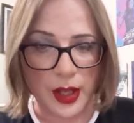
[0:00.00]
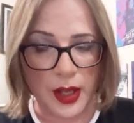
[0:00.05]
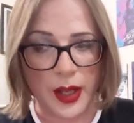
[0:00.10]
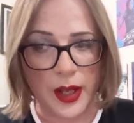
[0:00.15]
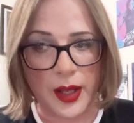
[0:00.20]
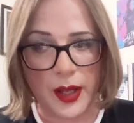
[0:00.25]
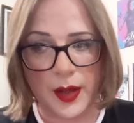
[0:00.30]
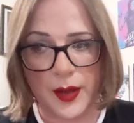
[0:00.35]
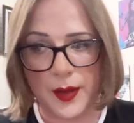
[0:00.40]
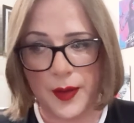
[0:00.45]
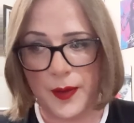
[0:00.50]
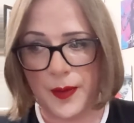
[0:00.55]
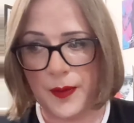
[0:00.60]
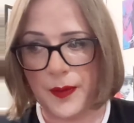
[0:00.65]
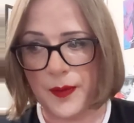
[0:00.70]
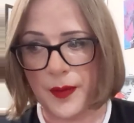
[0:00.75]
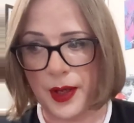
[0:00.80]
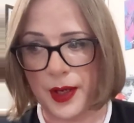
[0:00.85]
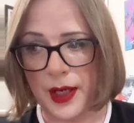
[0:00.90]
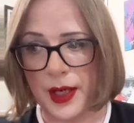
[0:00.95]

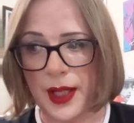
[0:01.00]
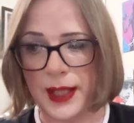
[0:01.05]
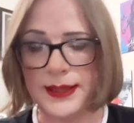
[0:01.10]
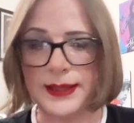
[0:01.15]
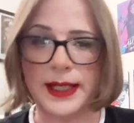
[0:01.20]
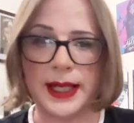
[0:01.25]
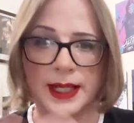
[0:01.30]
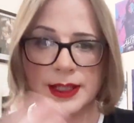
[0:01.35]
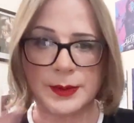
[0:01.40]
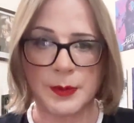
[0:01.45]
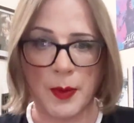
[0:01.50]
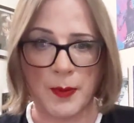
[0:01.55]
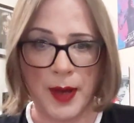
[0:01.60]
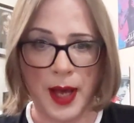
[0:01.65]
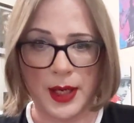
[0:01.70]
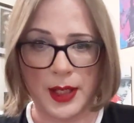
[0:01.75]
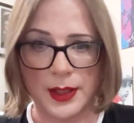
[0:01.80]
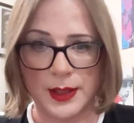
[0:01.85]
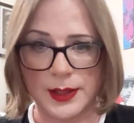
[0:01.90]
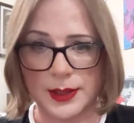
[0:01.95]
and I like to cleanse my
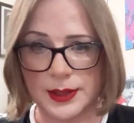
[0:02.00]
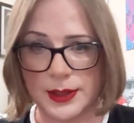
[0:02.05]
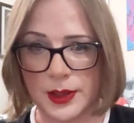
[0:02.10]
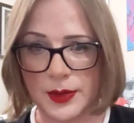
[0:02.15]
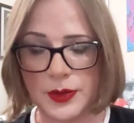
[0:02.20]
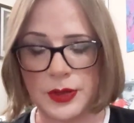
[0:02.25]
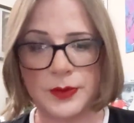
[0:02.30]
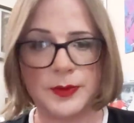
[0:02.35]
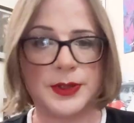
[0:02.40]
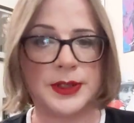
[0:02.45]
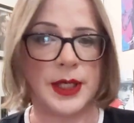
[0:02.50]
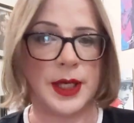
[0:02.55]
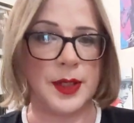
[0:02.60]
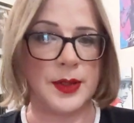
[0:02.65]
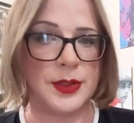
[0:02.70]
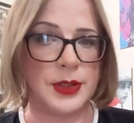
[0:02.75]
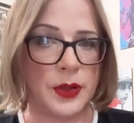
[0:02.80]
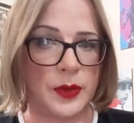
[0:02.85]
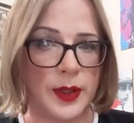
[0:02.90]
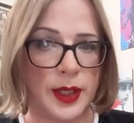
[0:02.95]
palate. So
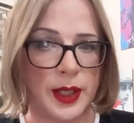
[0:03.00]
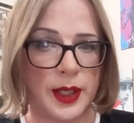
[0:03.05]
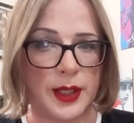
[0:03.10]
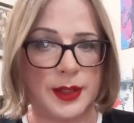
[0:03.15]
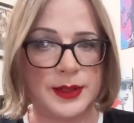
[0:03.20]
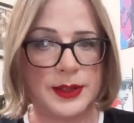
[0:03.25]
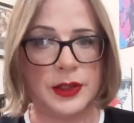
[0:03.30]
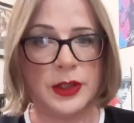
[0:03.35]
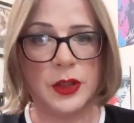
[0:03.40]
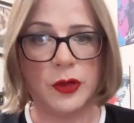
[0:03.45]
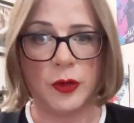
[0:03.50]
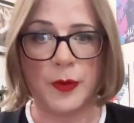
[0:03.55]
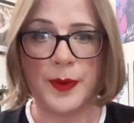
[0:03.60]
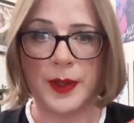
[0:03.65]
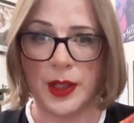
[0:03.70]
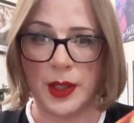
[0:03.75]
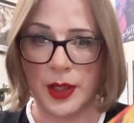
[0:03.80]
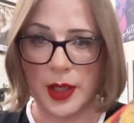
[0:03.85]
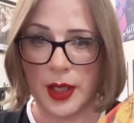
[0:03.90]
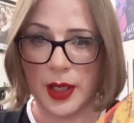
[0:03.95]
sometimes I'll get a
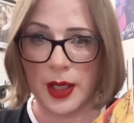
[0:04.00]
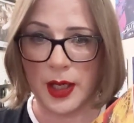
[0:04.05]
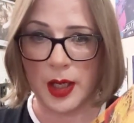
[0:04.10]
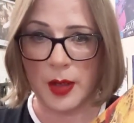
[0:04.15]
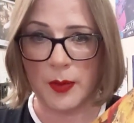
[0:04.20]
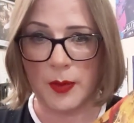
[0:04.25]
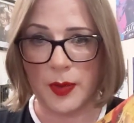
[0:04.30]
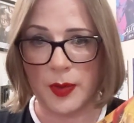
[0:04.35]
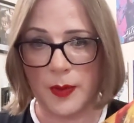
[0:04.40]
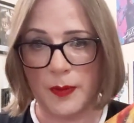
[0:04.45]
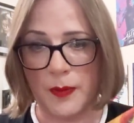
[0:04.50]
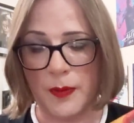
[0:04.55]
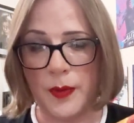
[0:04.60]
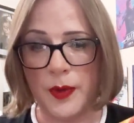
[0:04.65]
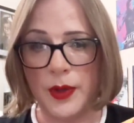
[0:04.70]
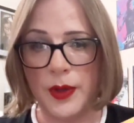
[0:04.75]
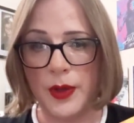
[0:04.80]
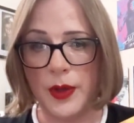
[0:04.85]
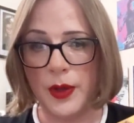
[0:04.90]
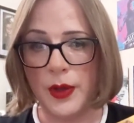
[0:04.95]
European album,
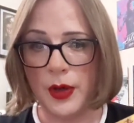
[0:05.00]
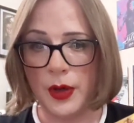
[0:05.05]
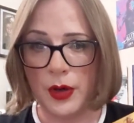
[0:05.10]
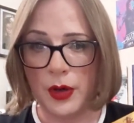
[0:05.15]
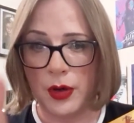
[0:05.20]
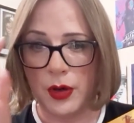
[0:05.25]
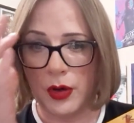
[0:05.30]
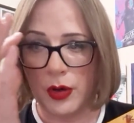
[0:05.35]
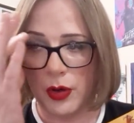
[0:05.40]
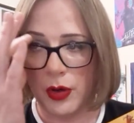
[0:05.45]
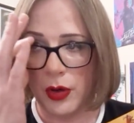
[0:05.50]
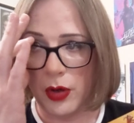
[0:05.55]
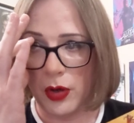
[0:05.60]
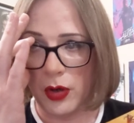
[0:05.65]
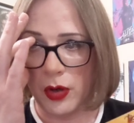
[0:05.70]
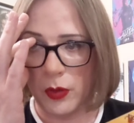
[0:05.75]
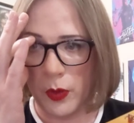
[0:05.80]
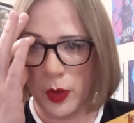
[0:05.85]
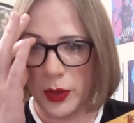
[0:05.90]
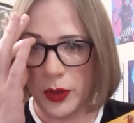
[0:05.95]

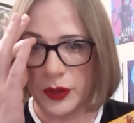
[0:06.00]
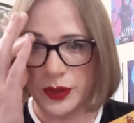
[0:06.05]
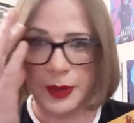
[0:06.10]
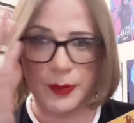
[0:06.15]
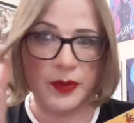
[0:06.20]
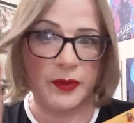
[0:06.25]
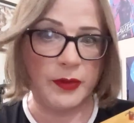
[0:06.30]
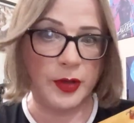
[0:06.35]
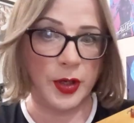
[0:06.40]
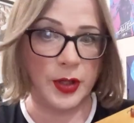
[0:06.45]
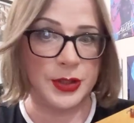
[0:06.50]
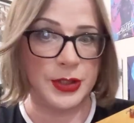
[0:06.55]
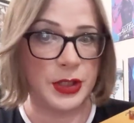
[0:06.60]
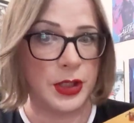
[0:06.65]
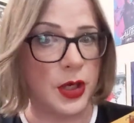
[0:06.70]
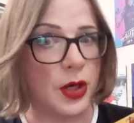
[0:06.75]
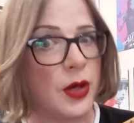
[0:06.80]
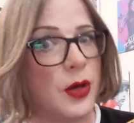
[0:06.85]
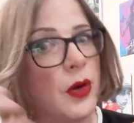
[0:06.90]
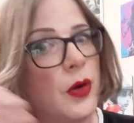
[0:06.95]
or what used to be
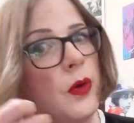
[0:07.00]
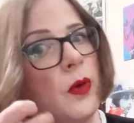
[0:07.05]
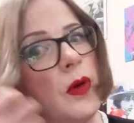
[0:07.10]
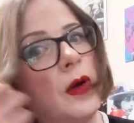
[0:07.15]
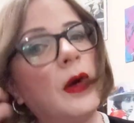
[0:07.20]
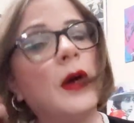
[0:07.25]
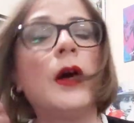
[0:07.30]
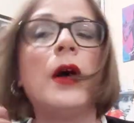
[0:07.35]
Vertigo,